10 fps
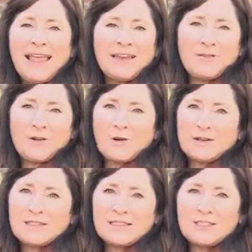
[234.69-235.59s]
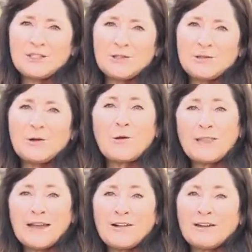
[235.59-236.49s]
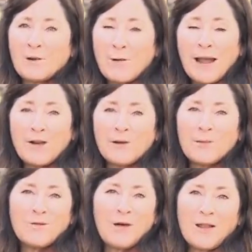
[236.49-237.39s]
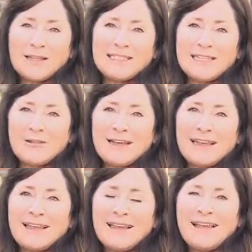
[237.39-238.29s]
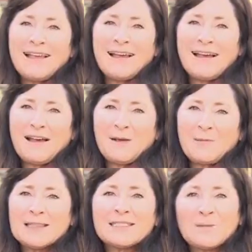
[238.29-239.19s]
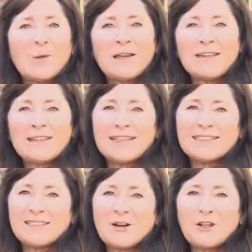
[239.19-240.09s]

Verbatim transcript: and of course to go there and inquire about volunteering um, and supporting the kids in our